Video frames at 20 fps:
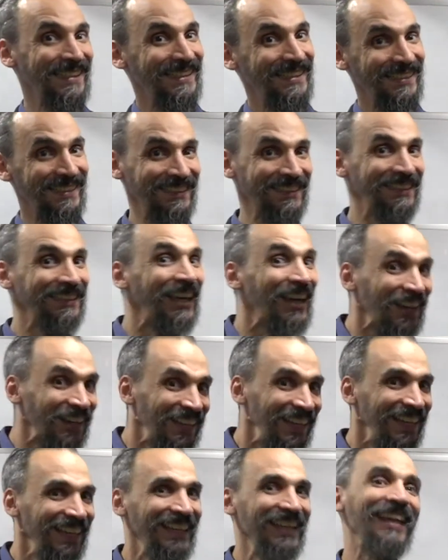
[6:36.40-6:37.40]
stuck
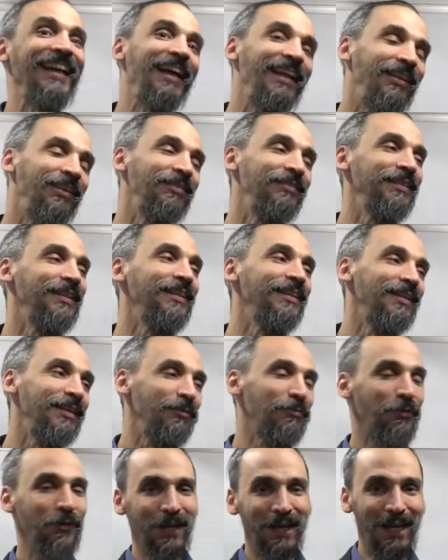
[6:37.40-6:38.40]

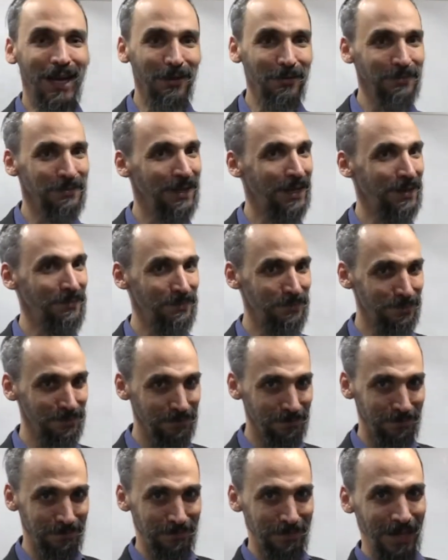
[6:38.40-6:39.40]
for now.
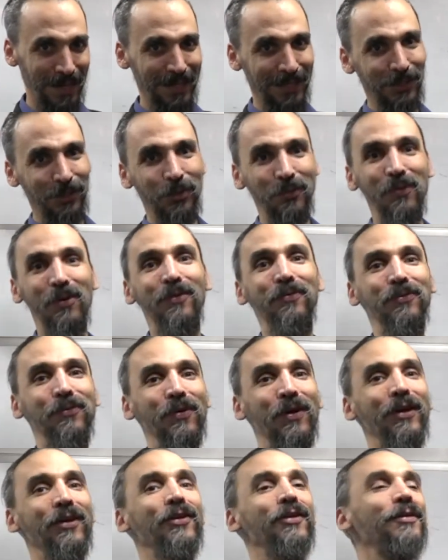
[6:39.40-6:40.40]
I'm planning to move
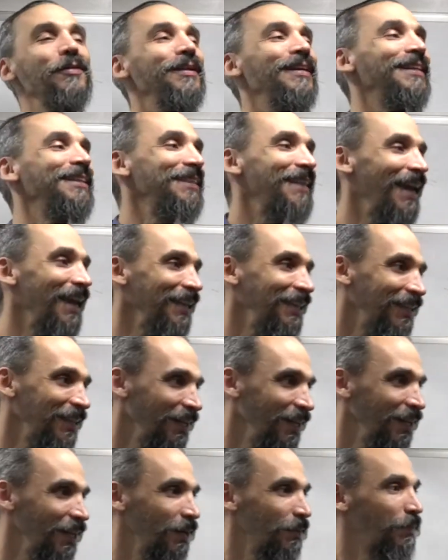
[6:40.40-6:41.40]
to another state,
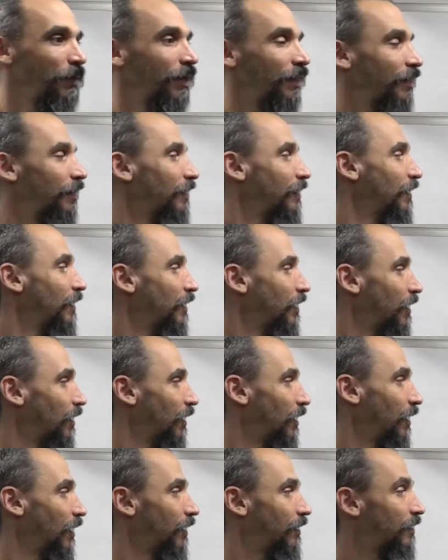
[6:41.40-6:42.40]
but
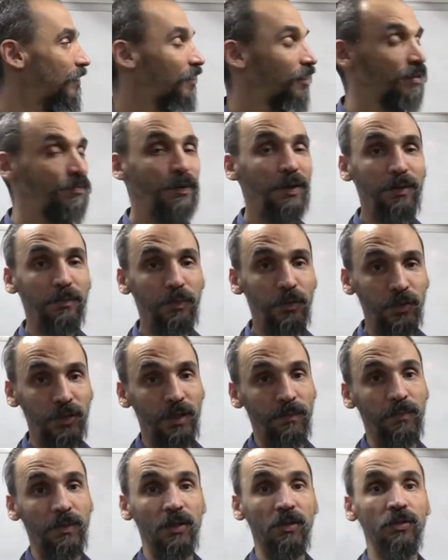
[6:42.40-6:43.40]
this is very
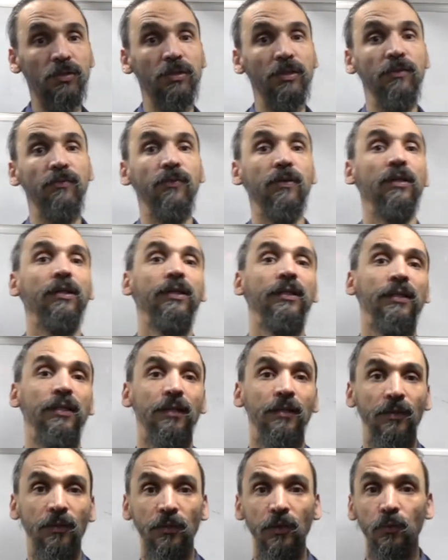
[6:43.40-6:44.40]
important because if you're in
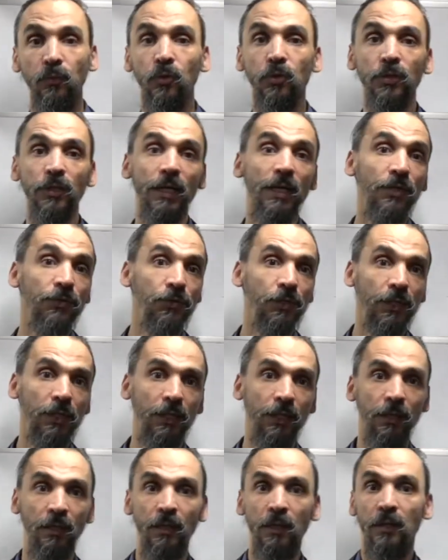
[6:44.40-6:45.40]
a third world
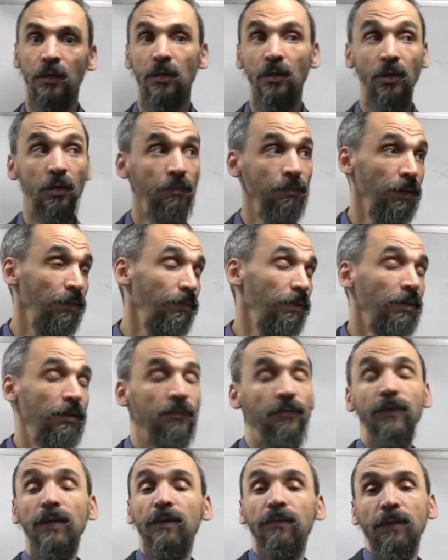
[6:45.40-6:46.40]
country, or
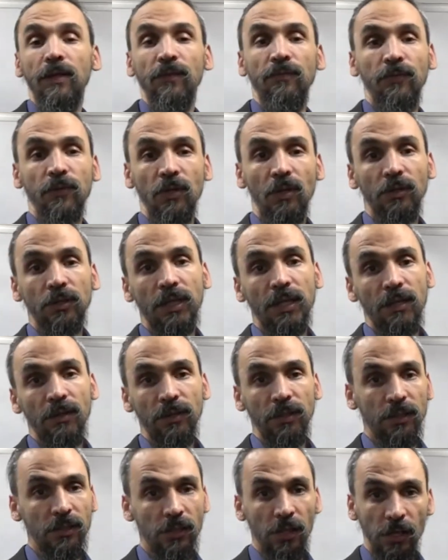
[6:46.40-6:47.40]
maybe even if you're here
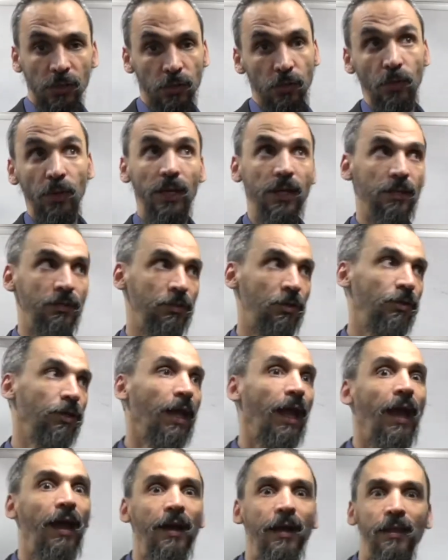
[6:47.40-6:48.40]
in US or
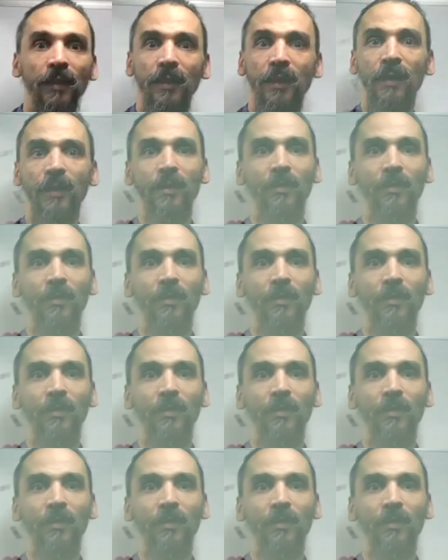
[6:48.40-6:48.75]
Canada